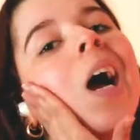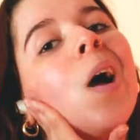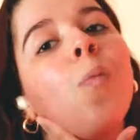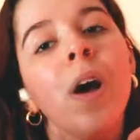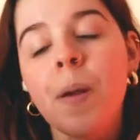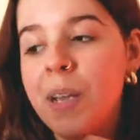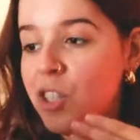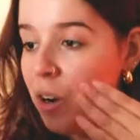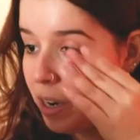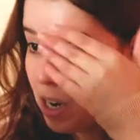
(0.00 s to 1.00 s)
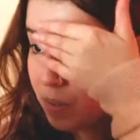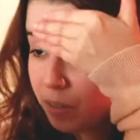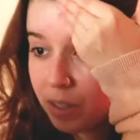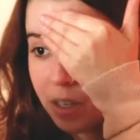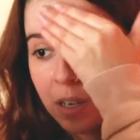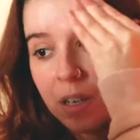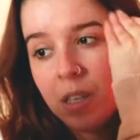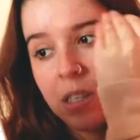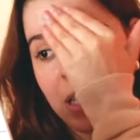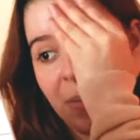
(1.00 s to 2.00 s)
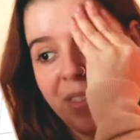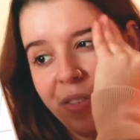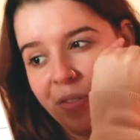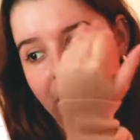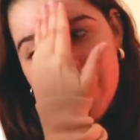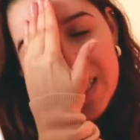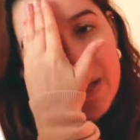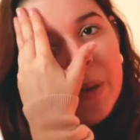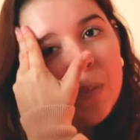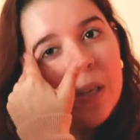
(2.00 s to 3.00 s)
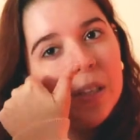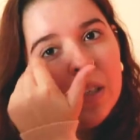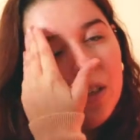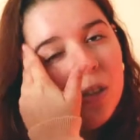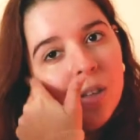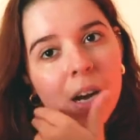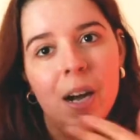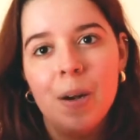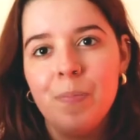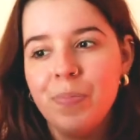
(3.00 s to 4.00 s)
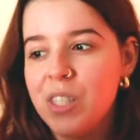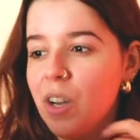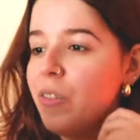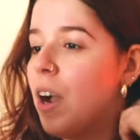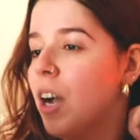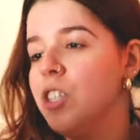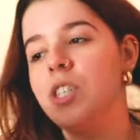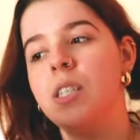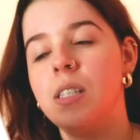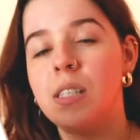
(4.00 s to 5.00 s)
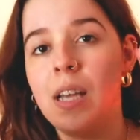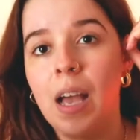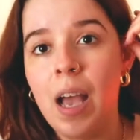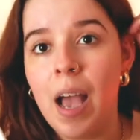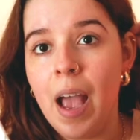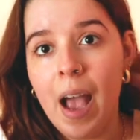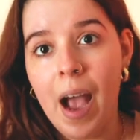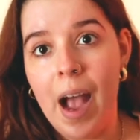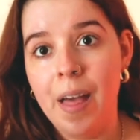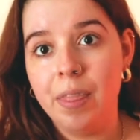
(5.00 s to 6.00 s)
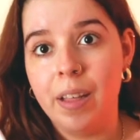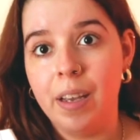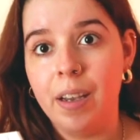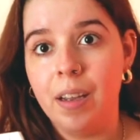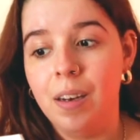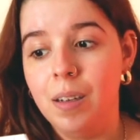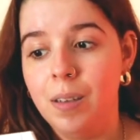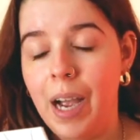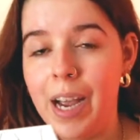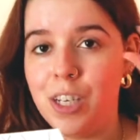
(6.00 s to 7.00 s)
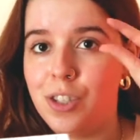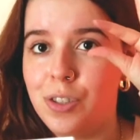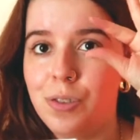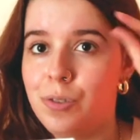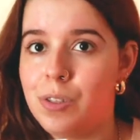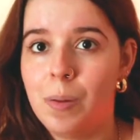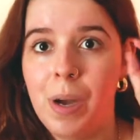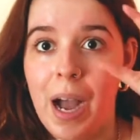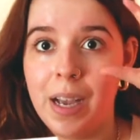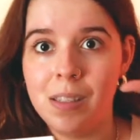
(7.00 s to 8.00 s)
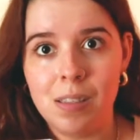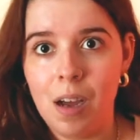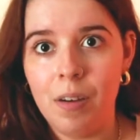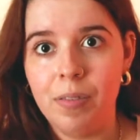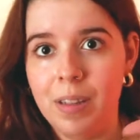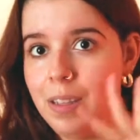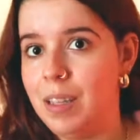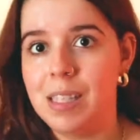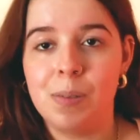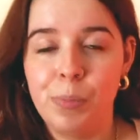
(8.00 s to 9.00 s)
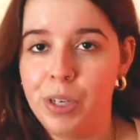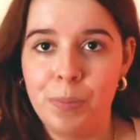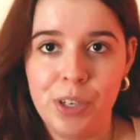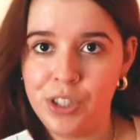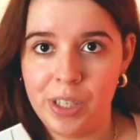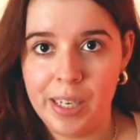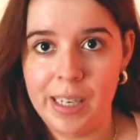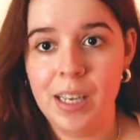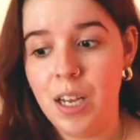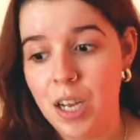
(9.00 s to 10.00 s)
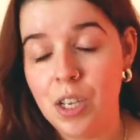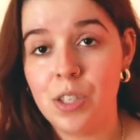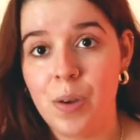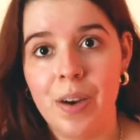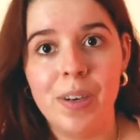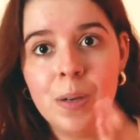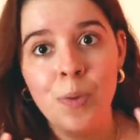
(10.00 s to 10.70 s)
I want to make sure I cover some of the redness that makes me a little self-conscious, and then I just do some eye stuff, and then that's pretty much it. So I already